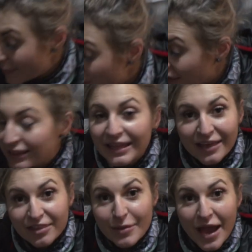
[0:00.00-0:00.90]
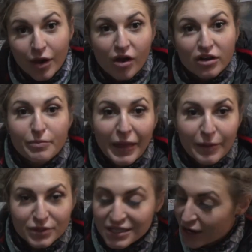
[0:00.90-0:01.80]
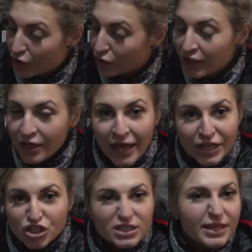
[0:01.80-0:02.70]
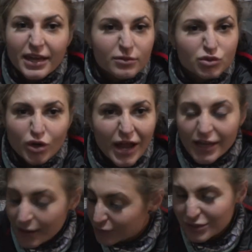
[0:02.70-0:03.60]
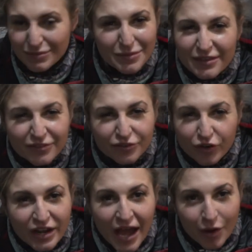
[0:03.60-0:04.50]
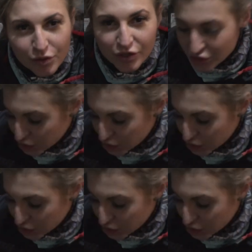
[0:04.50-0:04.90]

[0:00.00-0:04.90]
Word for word: I'm gonna lay them out on a paper towel and just let them dry up, just maybe even for an hour or